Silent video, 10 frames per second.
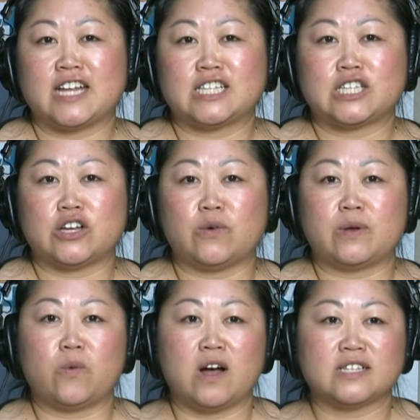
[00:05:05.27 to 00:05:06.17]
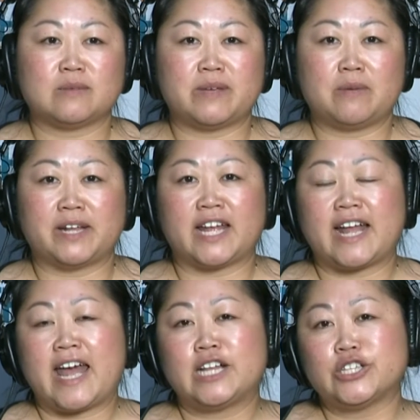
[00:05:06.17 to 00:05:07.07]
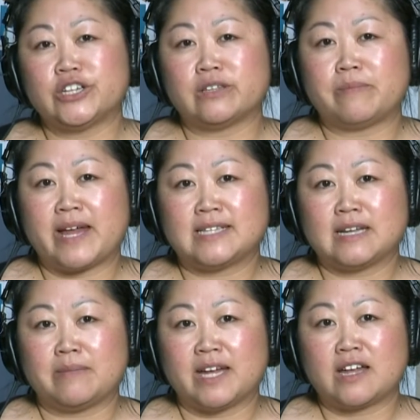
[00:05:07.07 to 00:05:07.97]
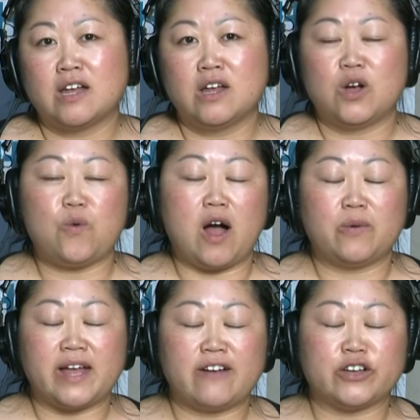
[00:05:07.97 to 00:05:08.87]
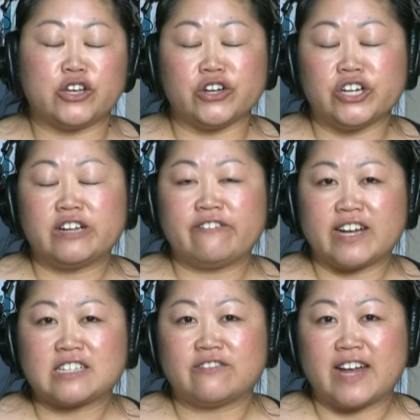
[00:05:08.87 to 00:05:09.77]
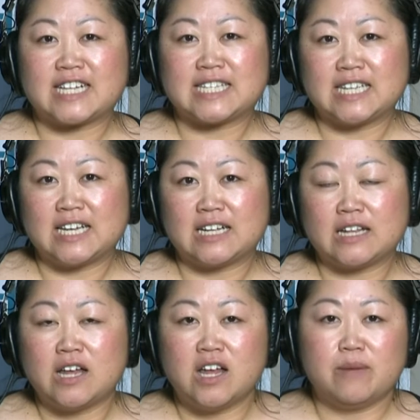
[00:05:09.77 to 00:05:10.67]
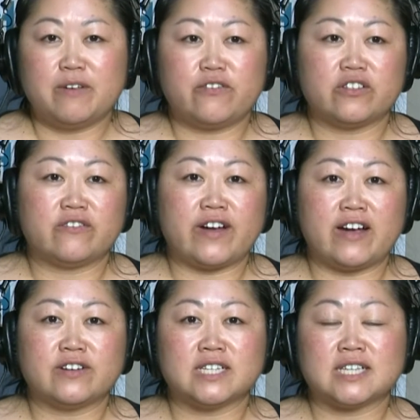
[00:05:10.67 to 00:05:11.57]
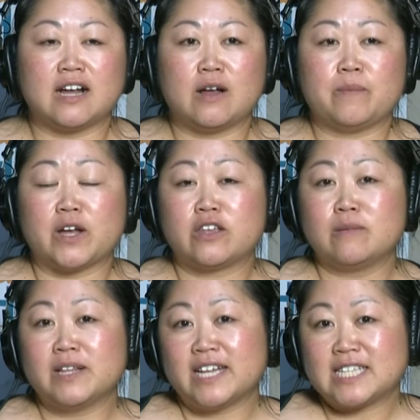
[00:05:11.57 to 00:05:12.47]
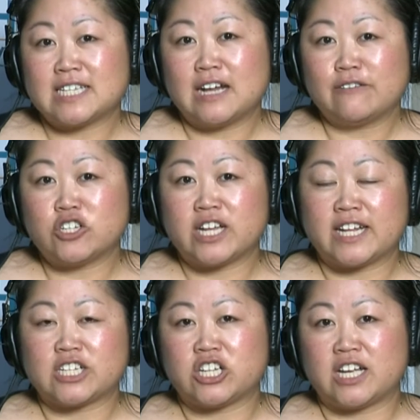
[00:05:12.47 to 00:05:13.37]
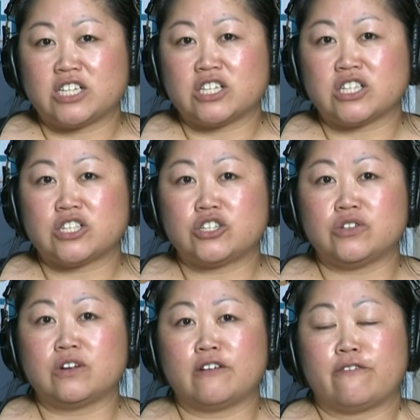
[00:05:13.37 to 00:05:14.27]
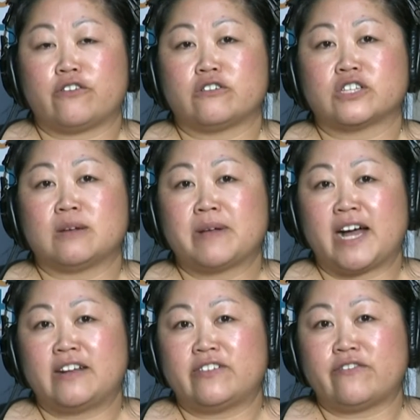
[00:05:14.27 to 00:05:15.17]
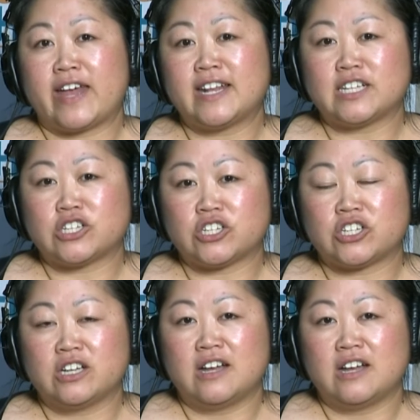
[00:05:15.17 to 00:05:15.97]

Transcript: And so we want to be able to get a handle on the pandemic while we have a good, effective vaccine before the virus accumulates enough genetic changes to confer some kind of advantage